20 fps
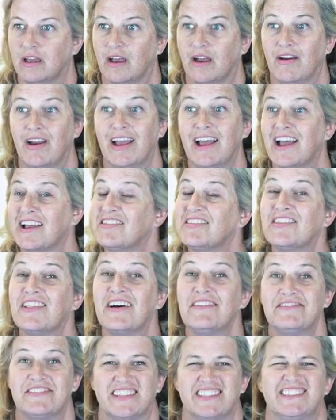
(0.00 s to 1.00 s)
I, I
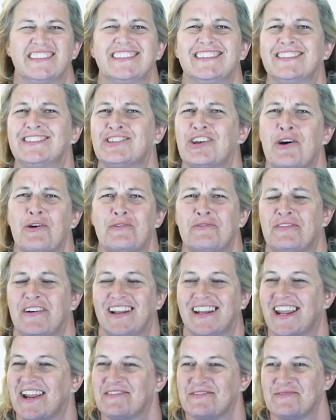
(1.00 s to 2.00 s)
love this. This is so
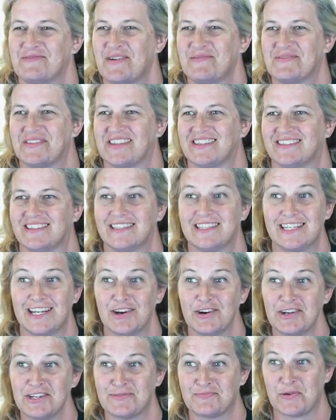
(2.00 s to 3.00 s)
funny. I remember this. The
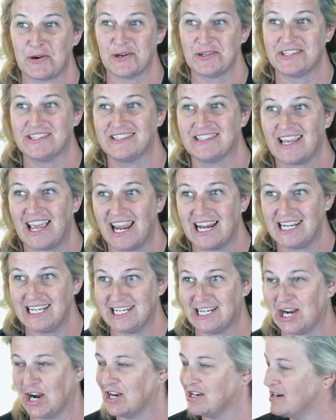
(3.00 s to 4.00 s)
nearest person's
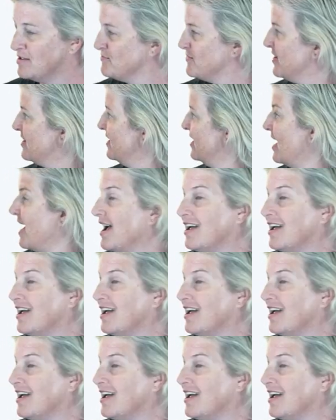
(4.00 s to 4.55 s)
ID card number.